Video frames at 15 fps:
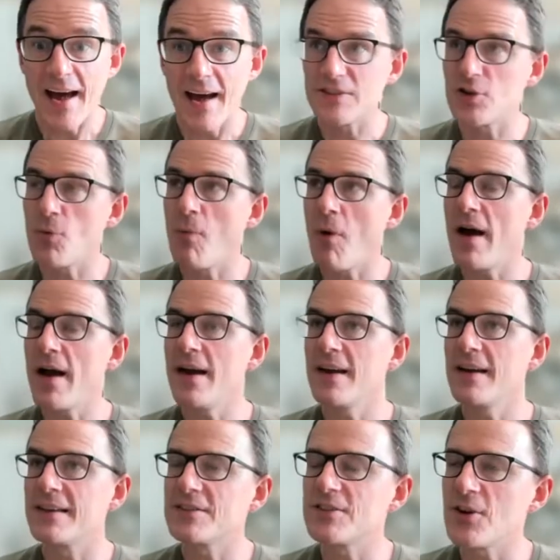So
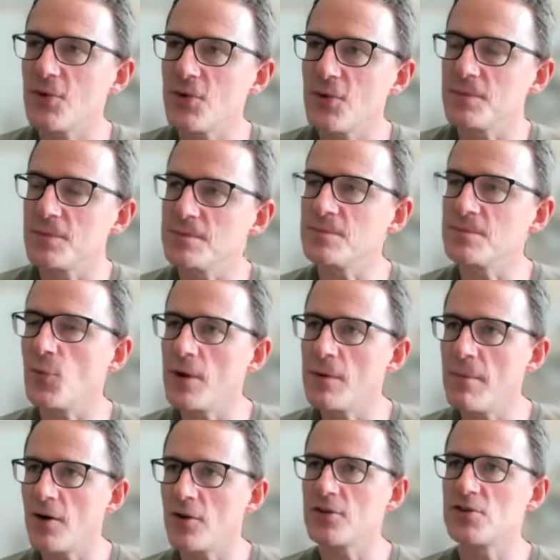we
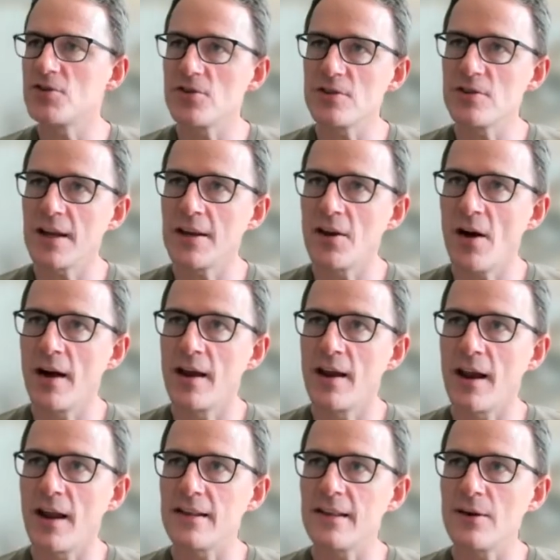met on the Tuesday night.
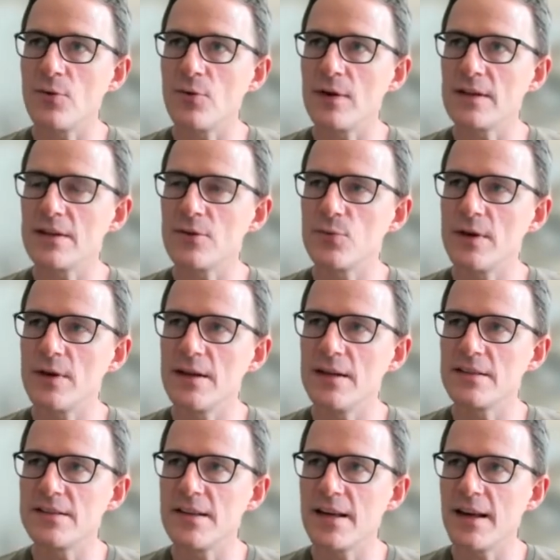I think we
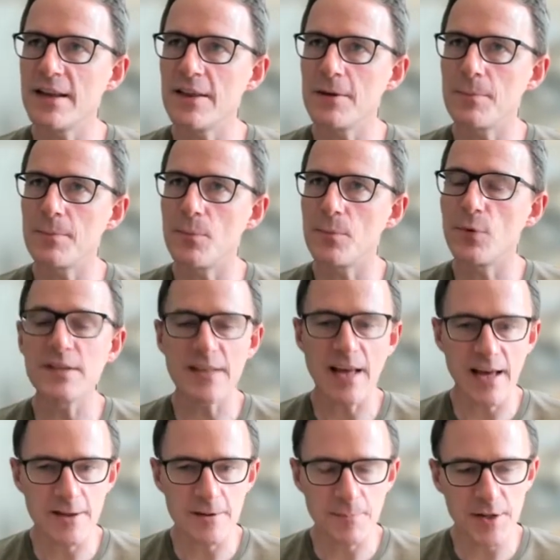sat in
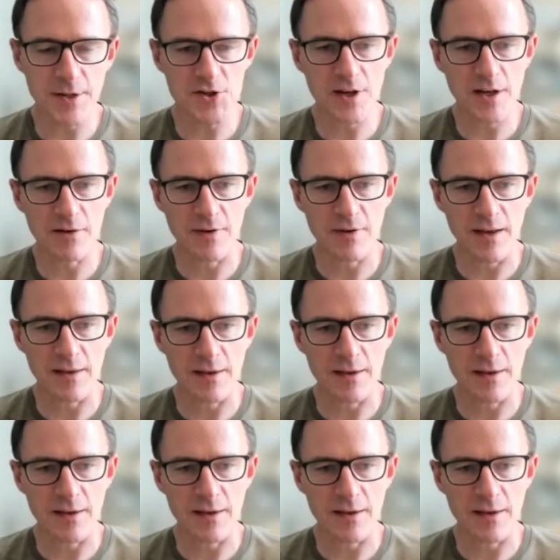the pitching event.